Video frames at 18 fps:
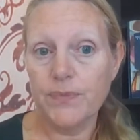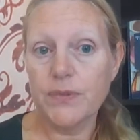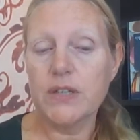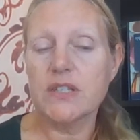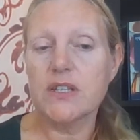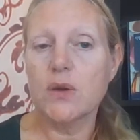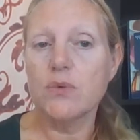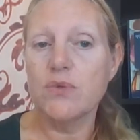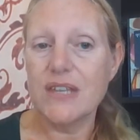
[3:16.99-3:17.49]

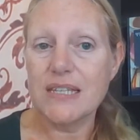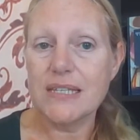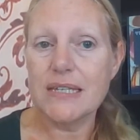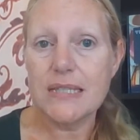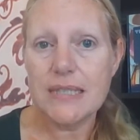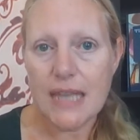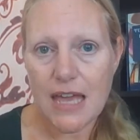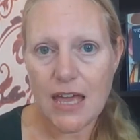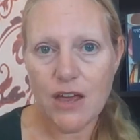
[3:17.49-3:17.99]
So this
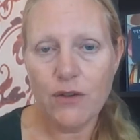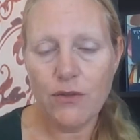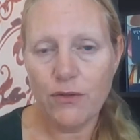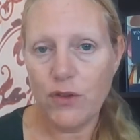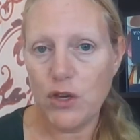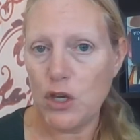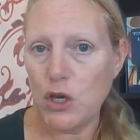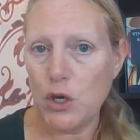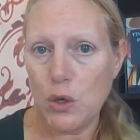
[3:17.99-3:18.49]
is here
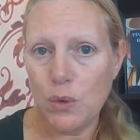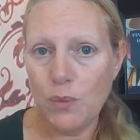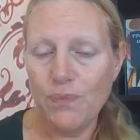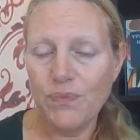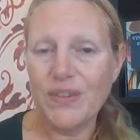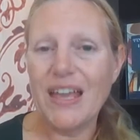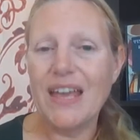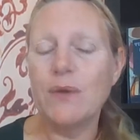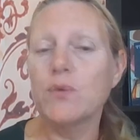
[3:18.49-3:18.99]
for you.
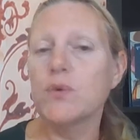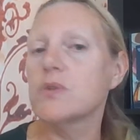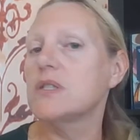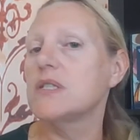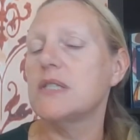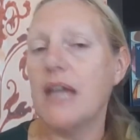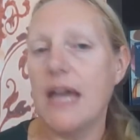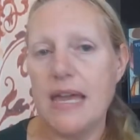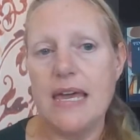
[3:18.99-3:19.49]
It will
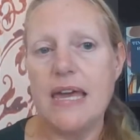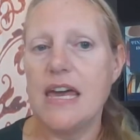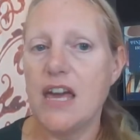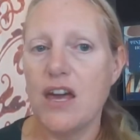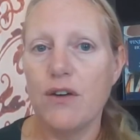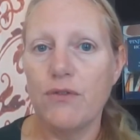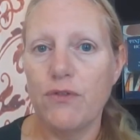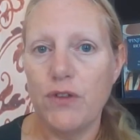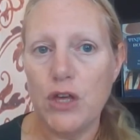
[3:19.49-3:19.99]
stay
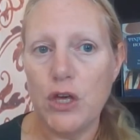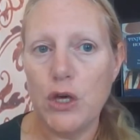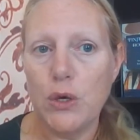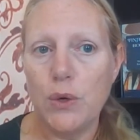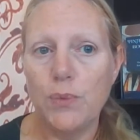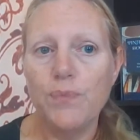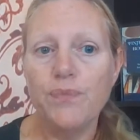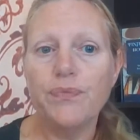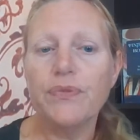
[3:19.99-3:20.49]
here for
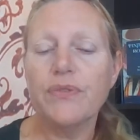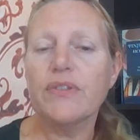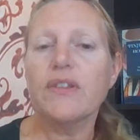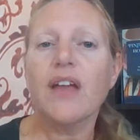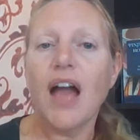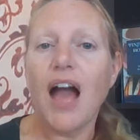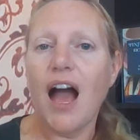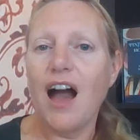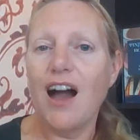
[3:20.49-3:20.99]
you
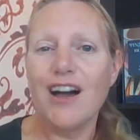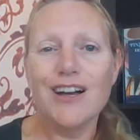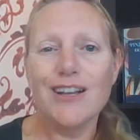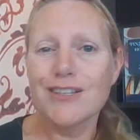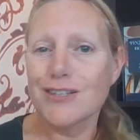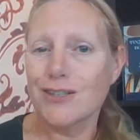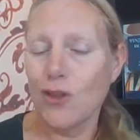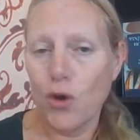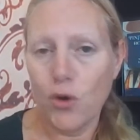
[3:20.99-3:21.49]

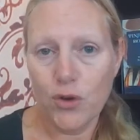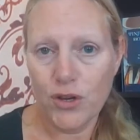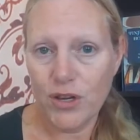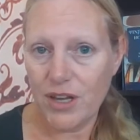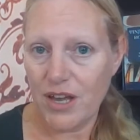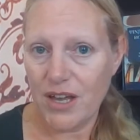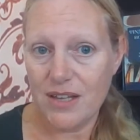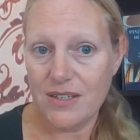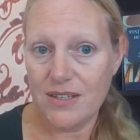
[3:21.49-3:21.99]
as long
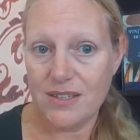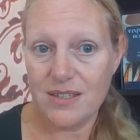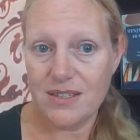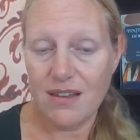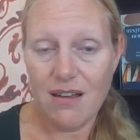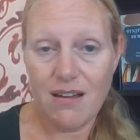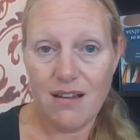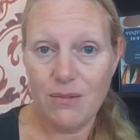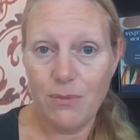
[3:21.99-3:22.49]
as
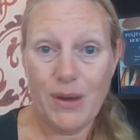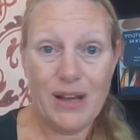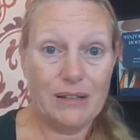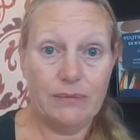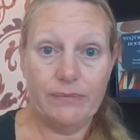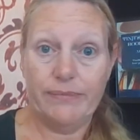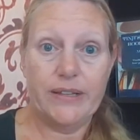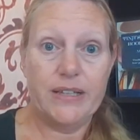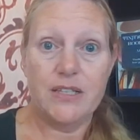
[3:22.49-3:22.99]

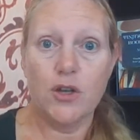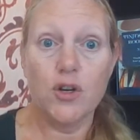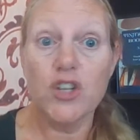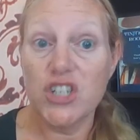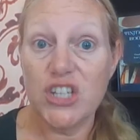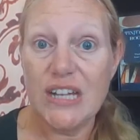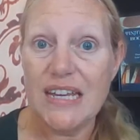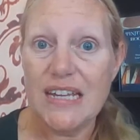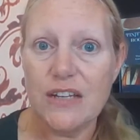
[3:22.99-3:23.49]

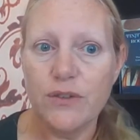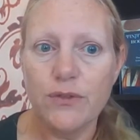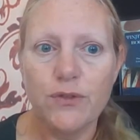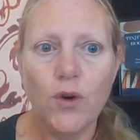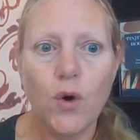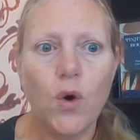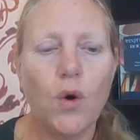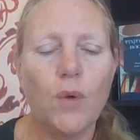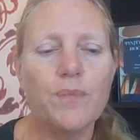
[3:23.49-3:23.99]
you need it
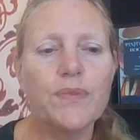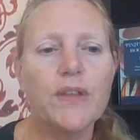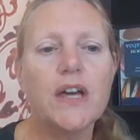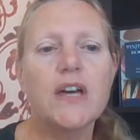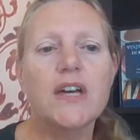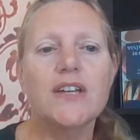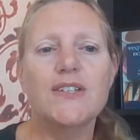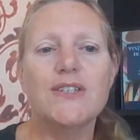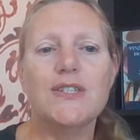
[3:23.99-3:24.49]
for.
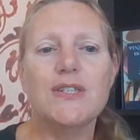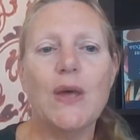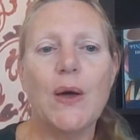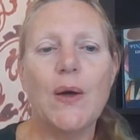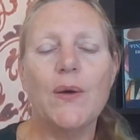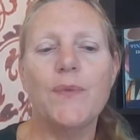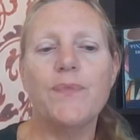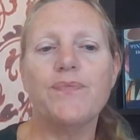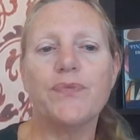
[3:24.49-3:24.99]

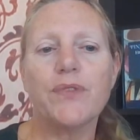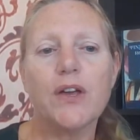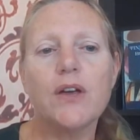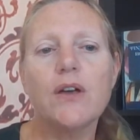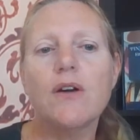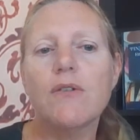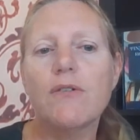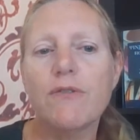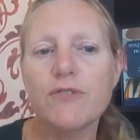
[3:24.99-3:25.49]
So
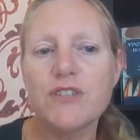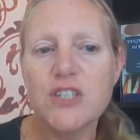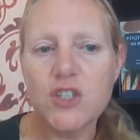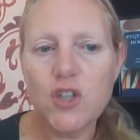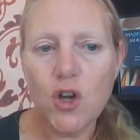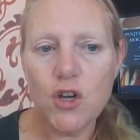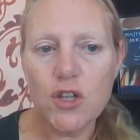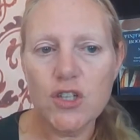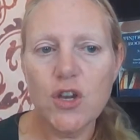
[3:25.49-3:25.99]

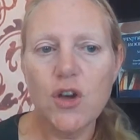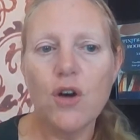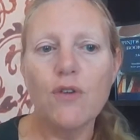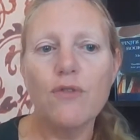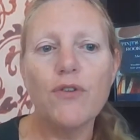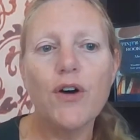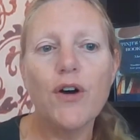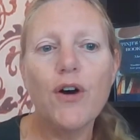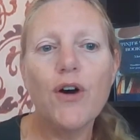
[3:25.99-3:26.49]
start off
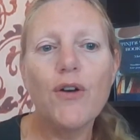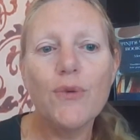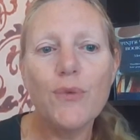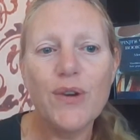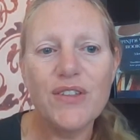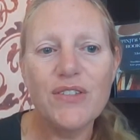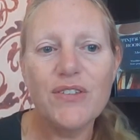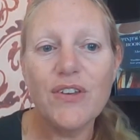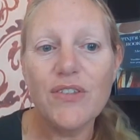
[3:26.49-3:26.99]

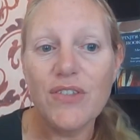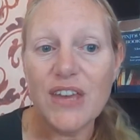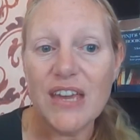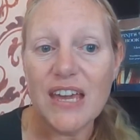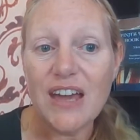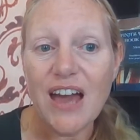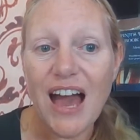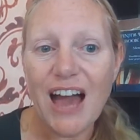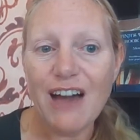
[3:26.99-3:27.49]
with
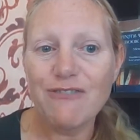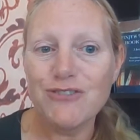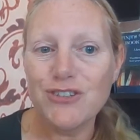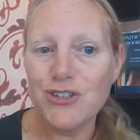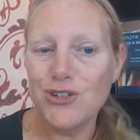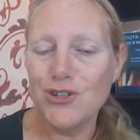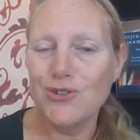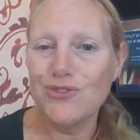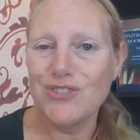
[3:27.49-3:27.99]
the
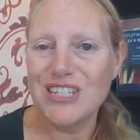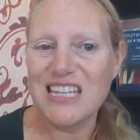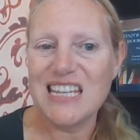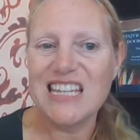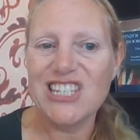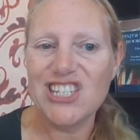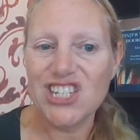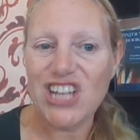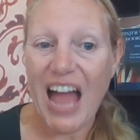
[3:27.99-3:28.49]
afternoon
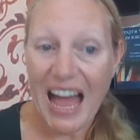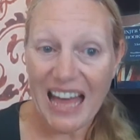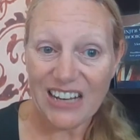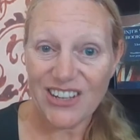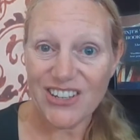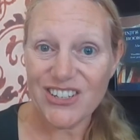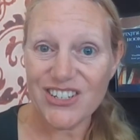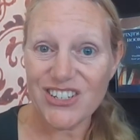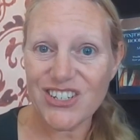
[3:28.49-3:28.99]
tea
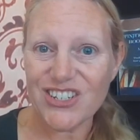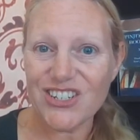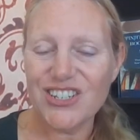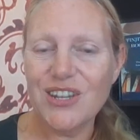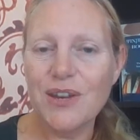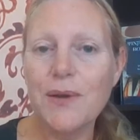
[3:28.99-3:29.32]
challenge.